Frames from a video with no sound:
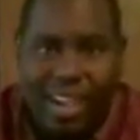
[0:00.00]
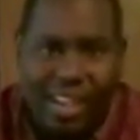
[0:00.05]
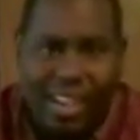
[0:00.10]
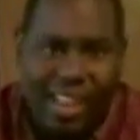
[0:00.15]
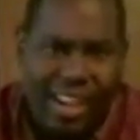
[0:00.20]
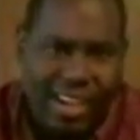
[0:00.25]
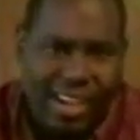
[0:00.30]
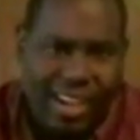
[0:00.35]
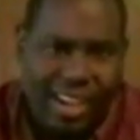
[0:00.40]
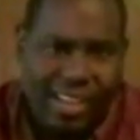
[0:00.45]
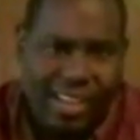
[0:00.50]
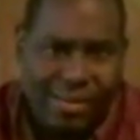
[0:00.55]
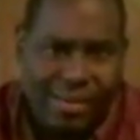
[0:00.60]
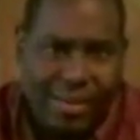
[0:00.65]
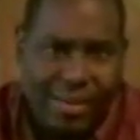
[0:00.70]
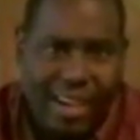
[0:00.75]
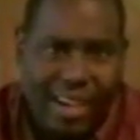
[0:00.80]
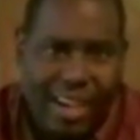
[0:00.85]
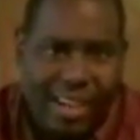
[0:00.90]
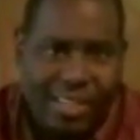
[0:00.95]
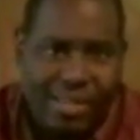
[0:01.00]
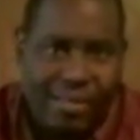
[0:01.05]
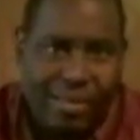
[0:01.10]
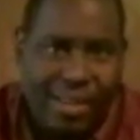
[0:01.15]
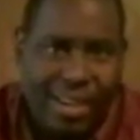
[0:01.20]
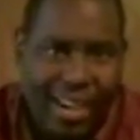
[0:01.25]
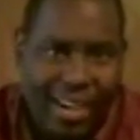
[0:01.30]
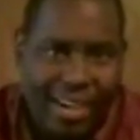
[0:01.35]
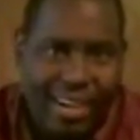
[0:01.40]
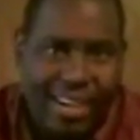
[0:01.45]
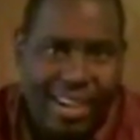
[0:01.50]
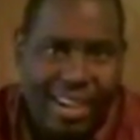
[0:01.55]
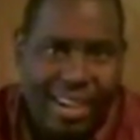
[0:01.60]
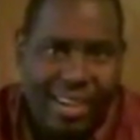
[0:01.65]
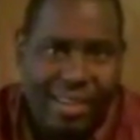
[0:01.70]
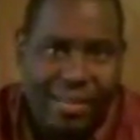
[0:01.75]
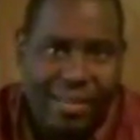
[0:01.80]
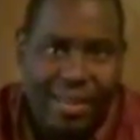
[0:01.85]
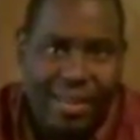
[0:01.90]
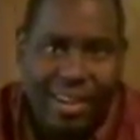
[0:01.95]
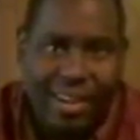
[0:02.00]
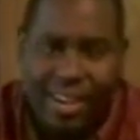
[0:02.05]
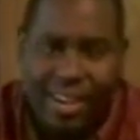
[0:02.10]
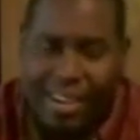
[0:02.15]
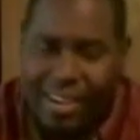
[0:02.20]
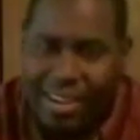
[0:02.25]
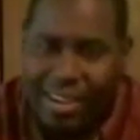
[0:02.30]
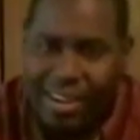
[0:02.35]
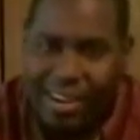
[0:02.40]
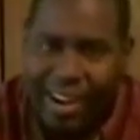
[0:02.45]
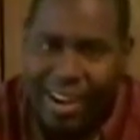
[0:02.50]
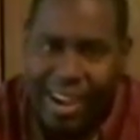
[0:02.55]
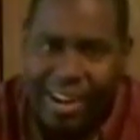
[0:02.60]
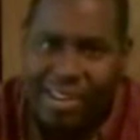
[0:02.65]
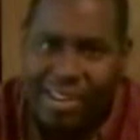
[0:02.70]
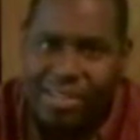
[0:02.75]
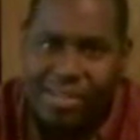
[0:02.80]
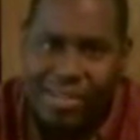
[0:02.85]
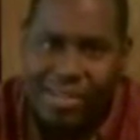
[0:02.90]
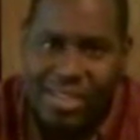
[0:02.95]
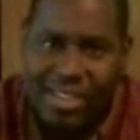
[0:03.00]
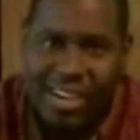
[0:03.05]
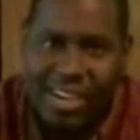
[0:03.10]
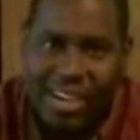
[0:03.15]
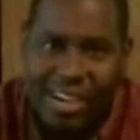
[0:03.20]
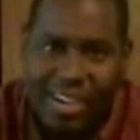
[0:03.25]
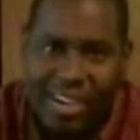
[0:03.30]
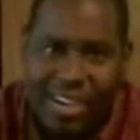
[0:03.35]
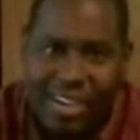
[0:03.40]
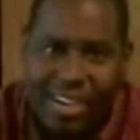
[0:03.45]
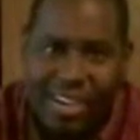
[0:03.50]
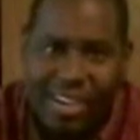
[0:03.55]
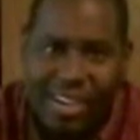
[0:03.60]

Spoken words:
A lot of guys have been asking me, hey Dave, how do you jug?